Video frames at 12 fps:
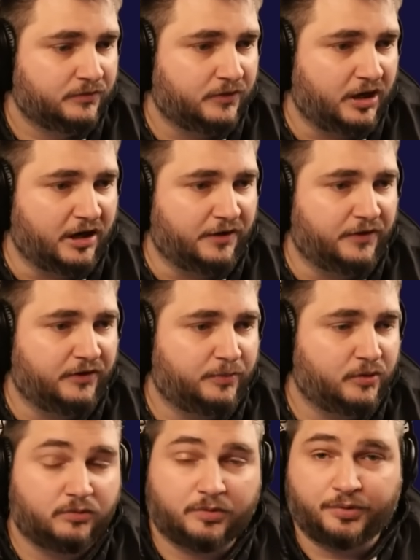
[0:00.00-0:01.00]
And on this
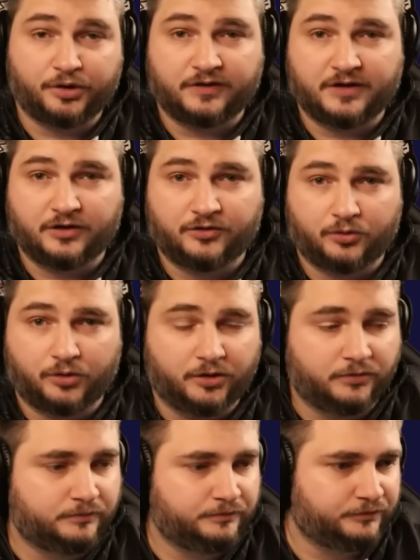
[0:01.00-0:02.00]
board, we're putting
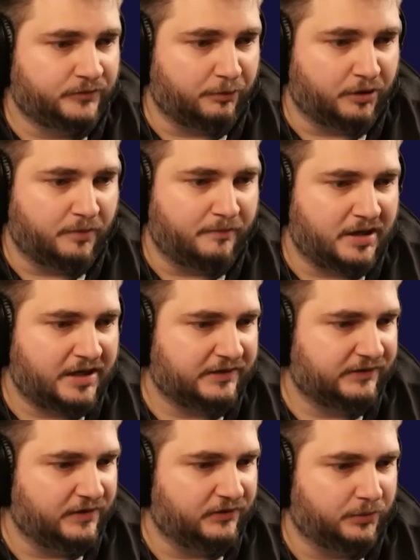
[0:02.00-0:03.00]
Territorial, and we're going to
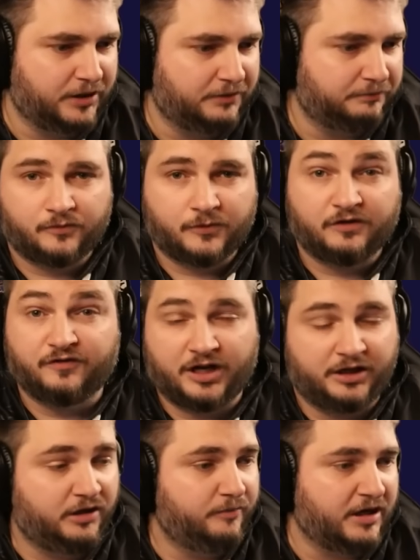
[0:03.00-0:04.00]
max this one out.
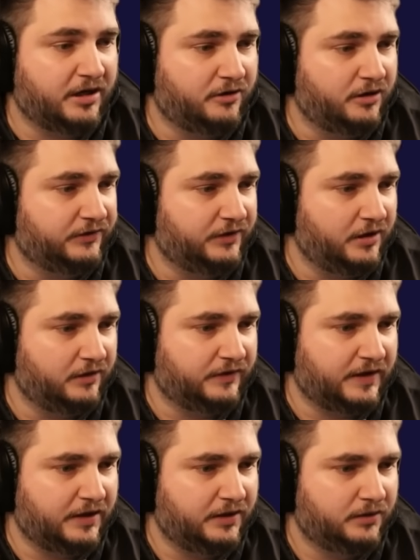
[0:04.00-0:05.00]
Finally, back across the other
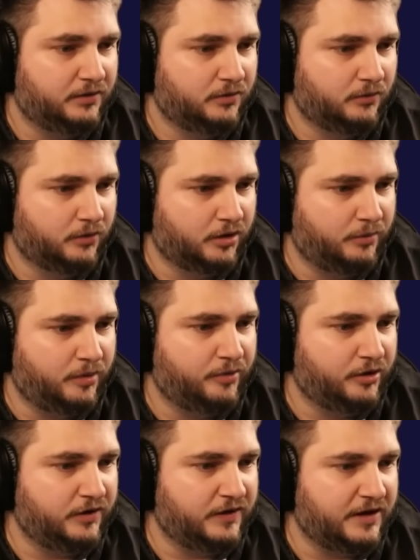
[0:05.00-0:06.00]
side, we're going to be
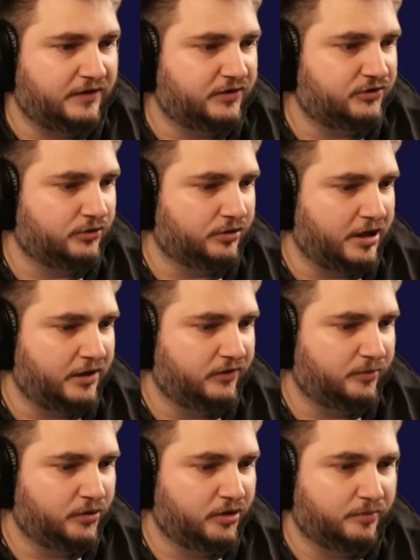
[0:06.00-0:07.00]
putting the Ancestral Guidance
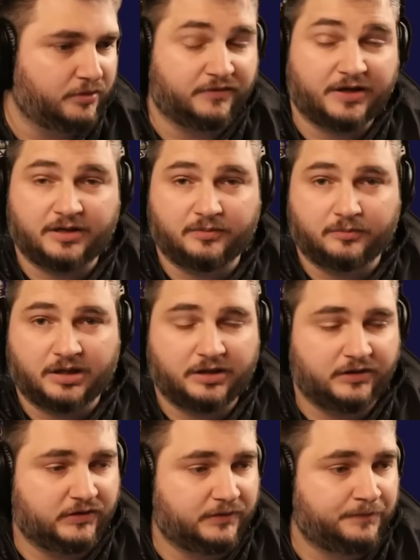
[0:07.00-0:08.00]
board above Heightened
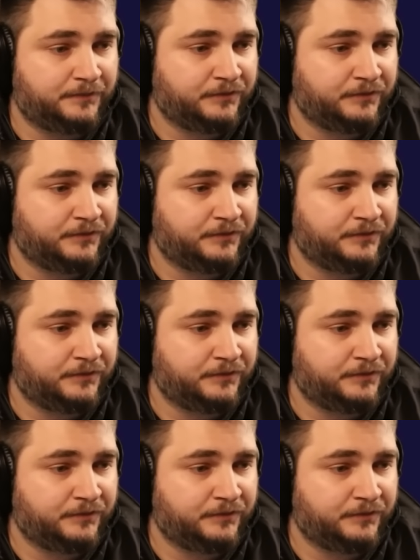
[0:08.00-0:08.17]
Malice.